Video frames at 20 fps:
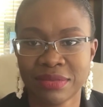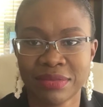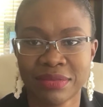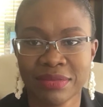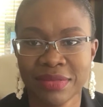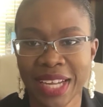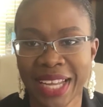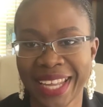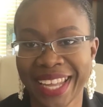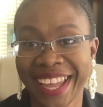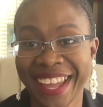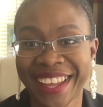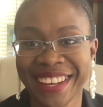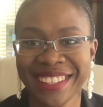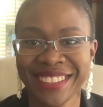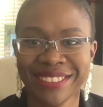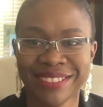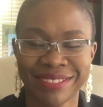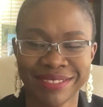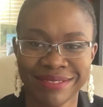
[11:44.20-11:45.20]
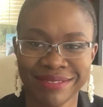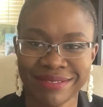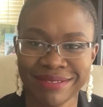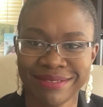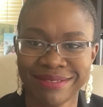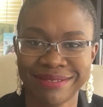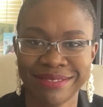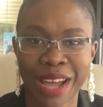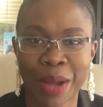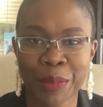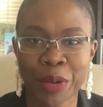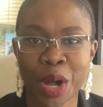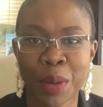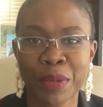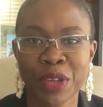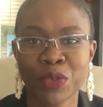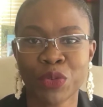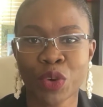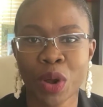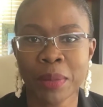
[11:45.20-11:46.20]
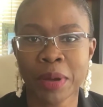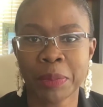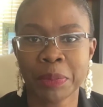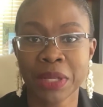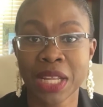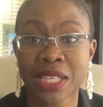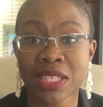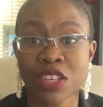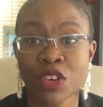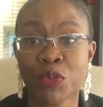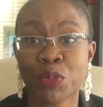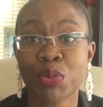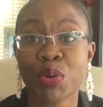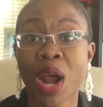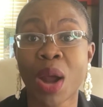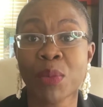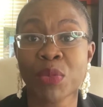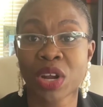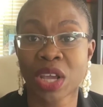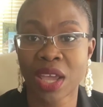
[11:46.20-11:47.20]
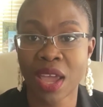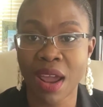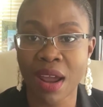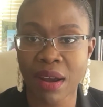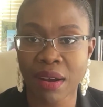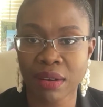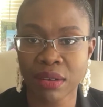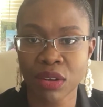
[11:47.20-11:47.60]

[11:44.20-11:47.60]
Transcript: Again, I'm coming from a place of primary care.